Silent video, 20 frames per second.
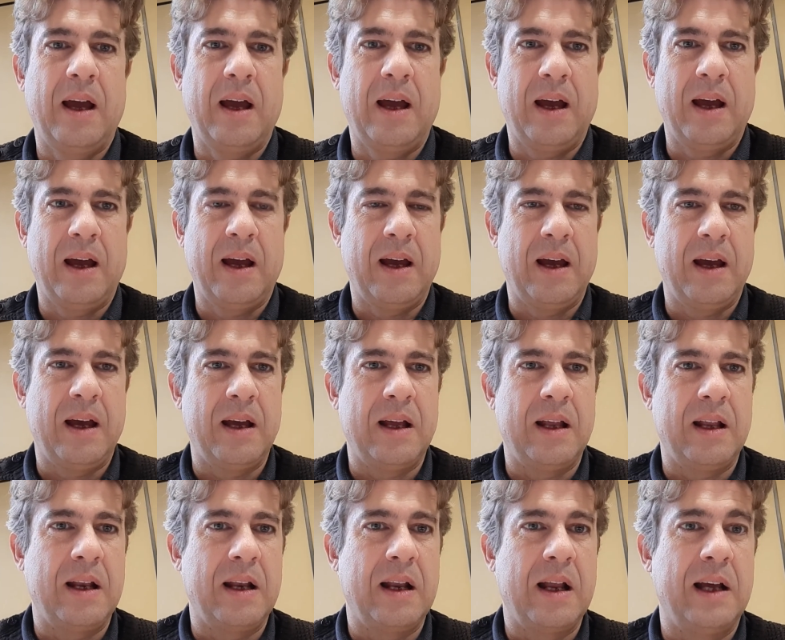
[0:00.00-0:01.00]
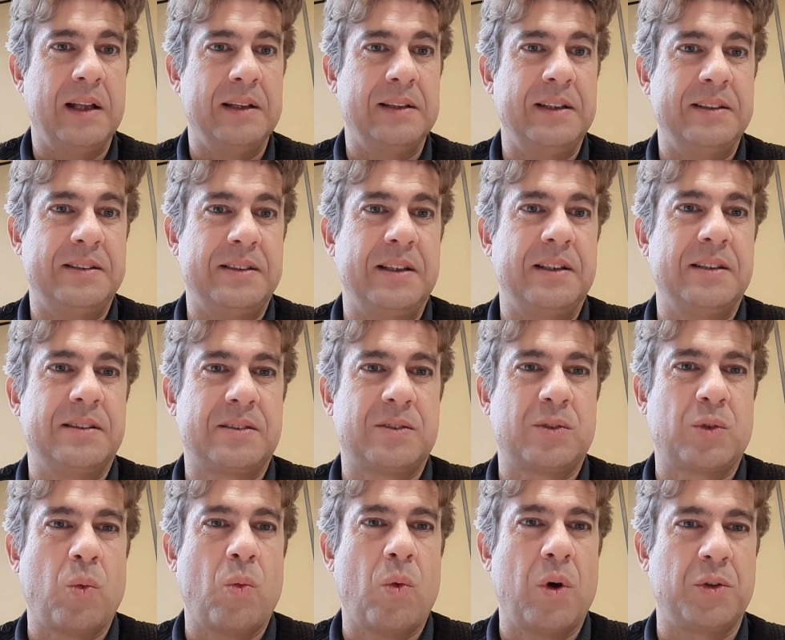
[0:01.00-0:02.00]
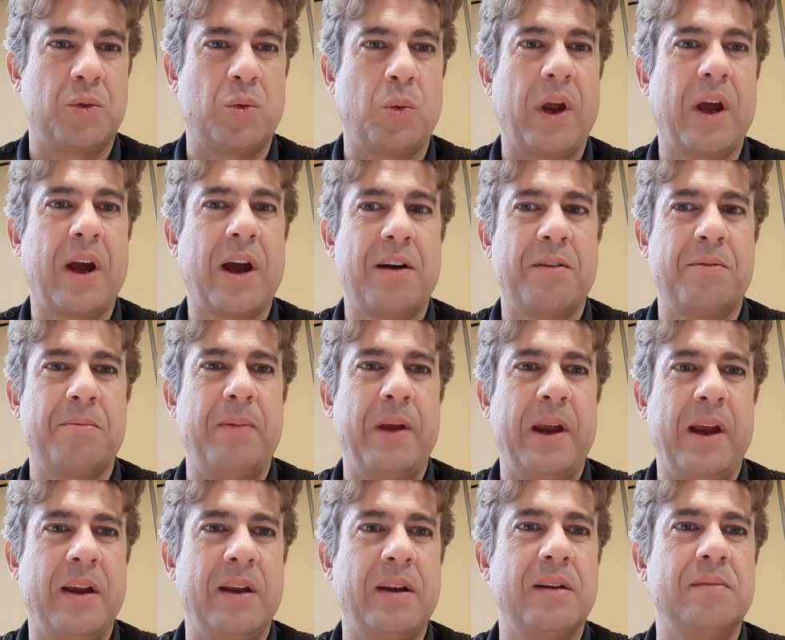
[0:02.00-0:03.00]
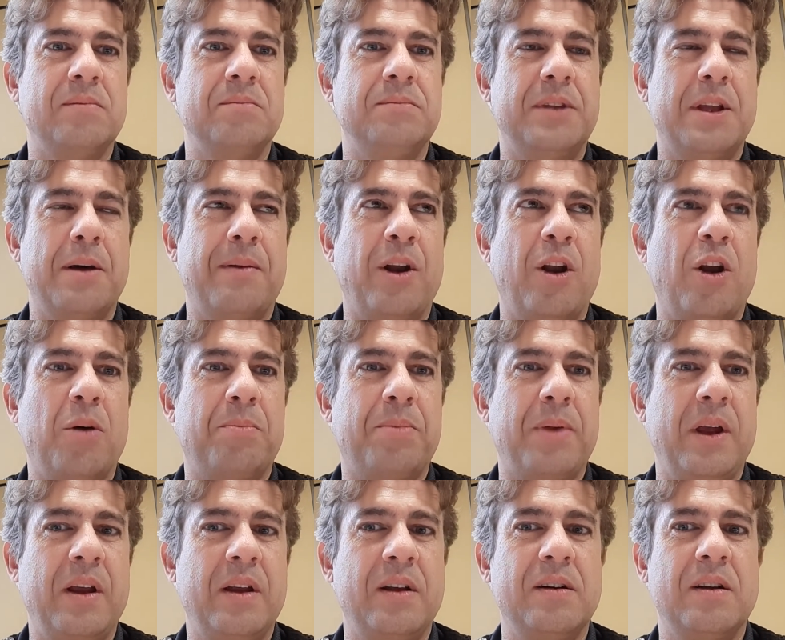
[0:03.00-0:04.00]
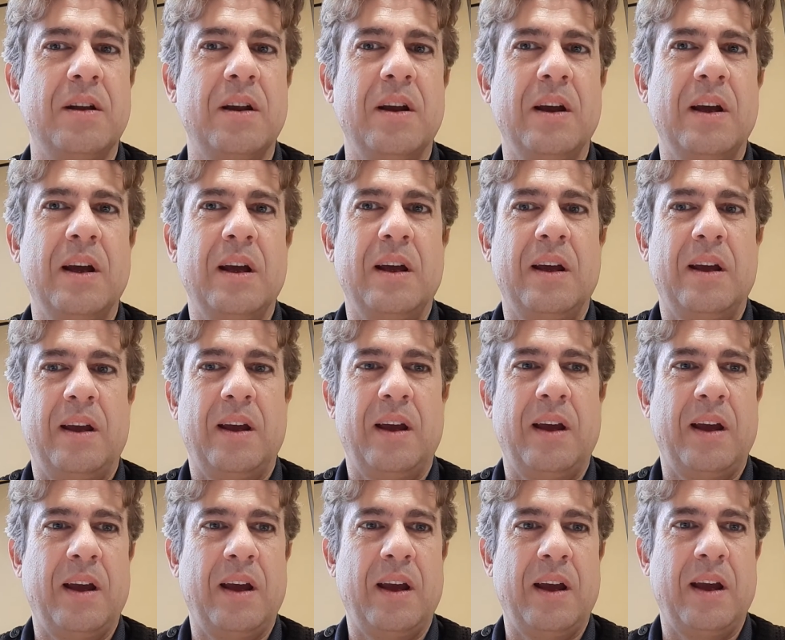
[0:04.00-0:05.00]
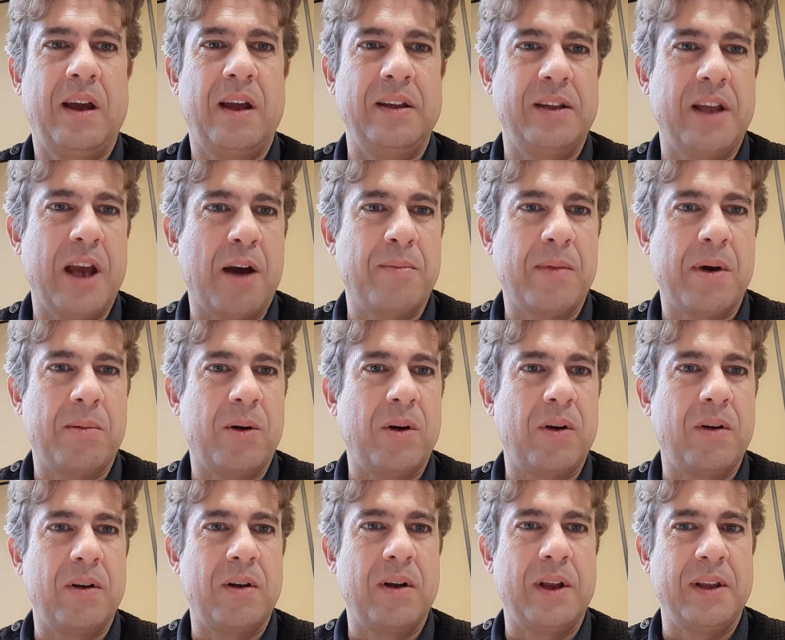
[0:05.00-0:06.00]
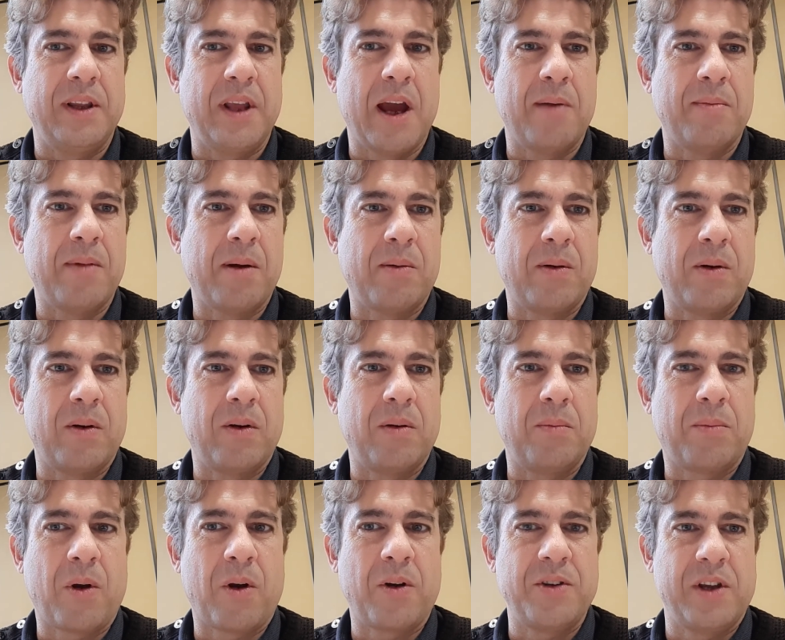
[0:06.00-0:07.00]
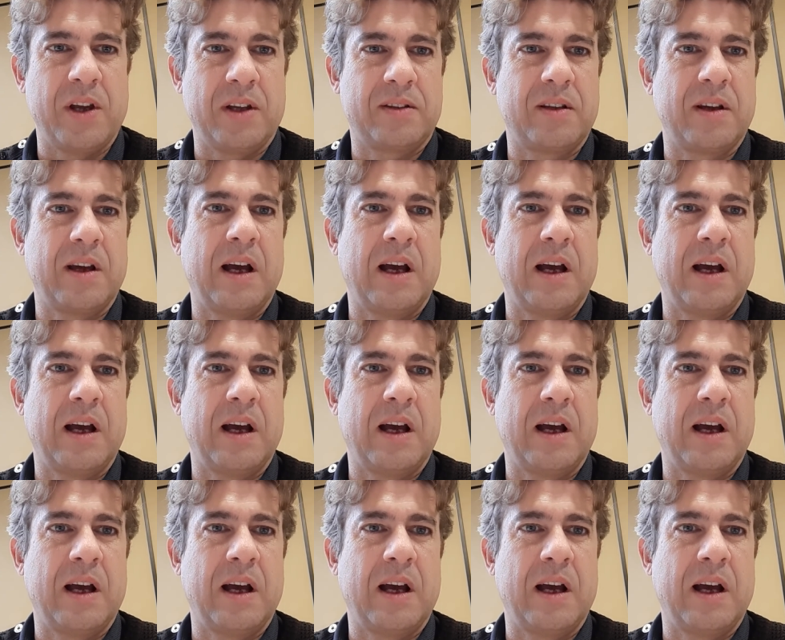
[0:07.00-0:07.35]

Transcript: And this is what we have been developing in the AMable project.